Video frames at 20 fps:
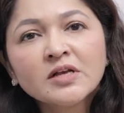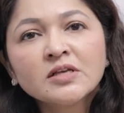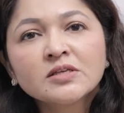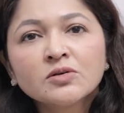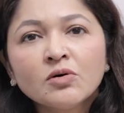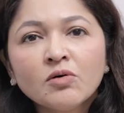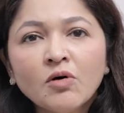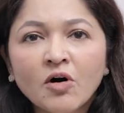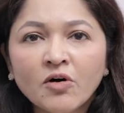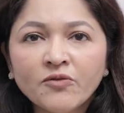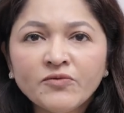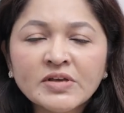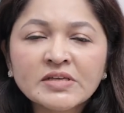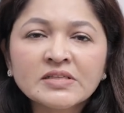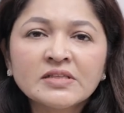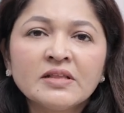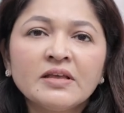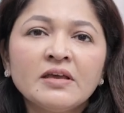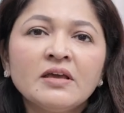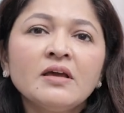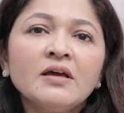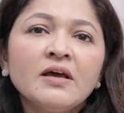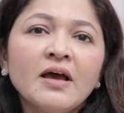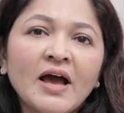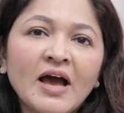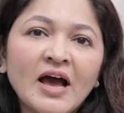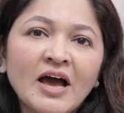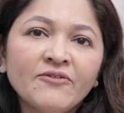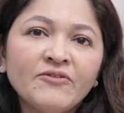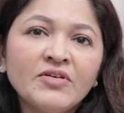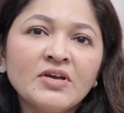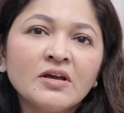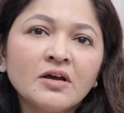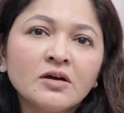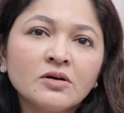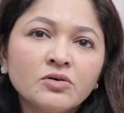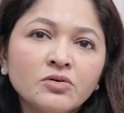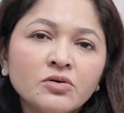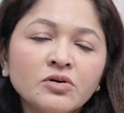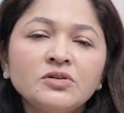So obviously having
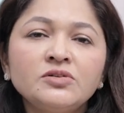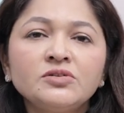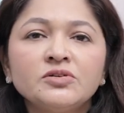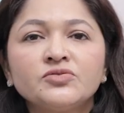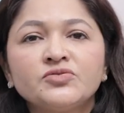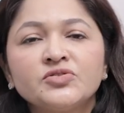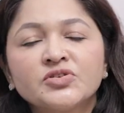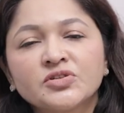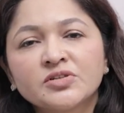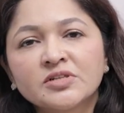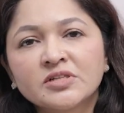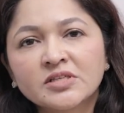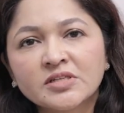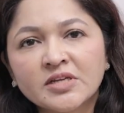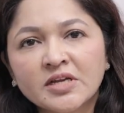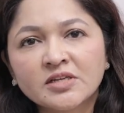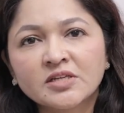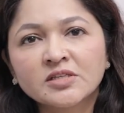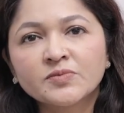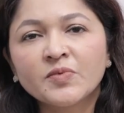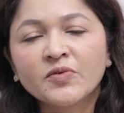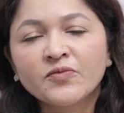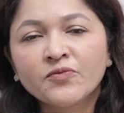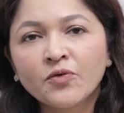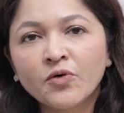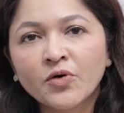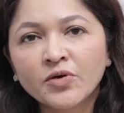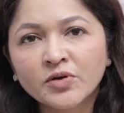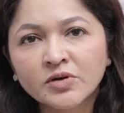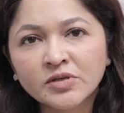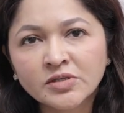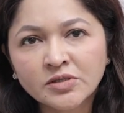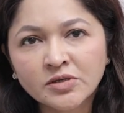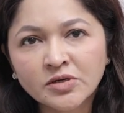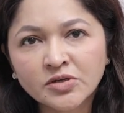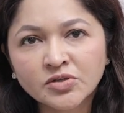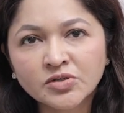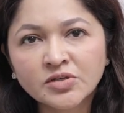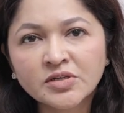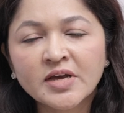a good nutritional status before your
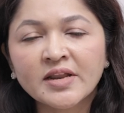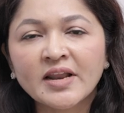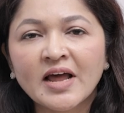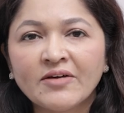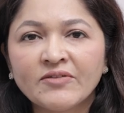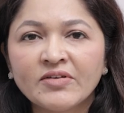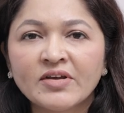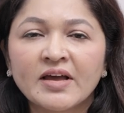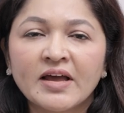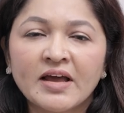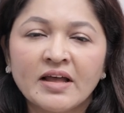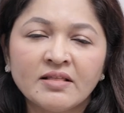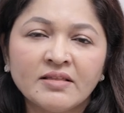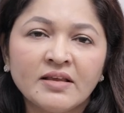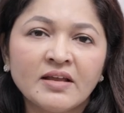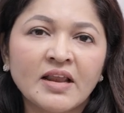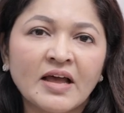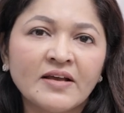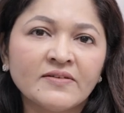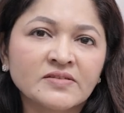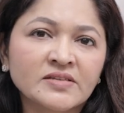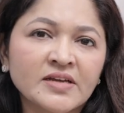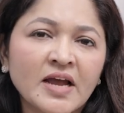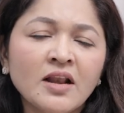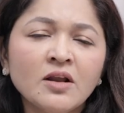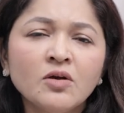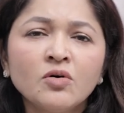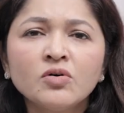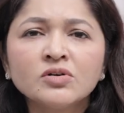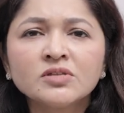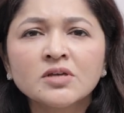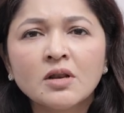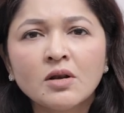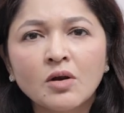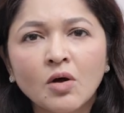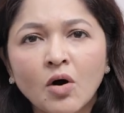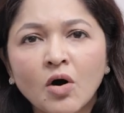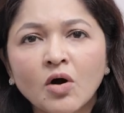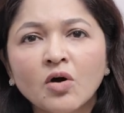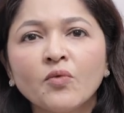surgery and having a healthy lifestyle goes a
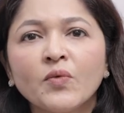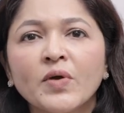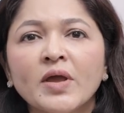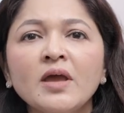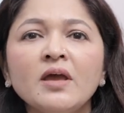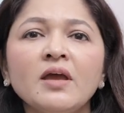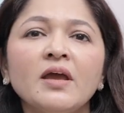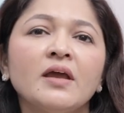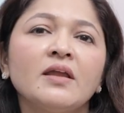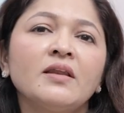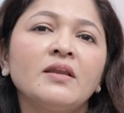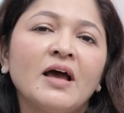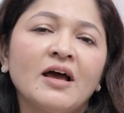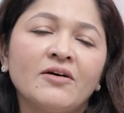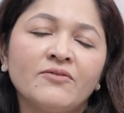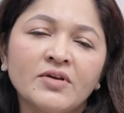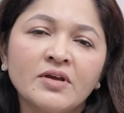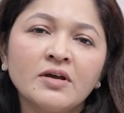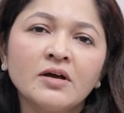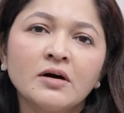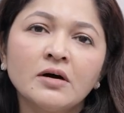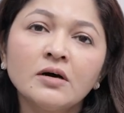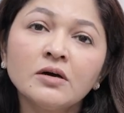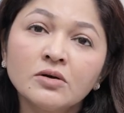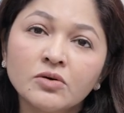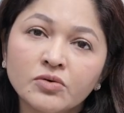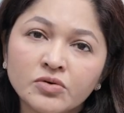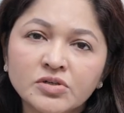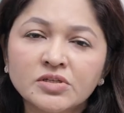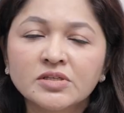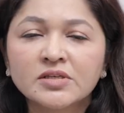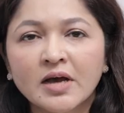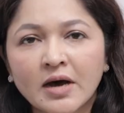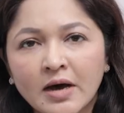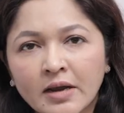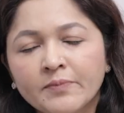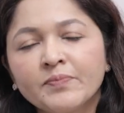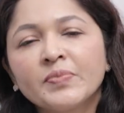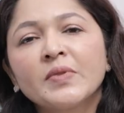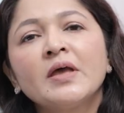long way in having a good
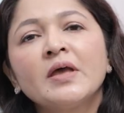scar.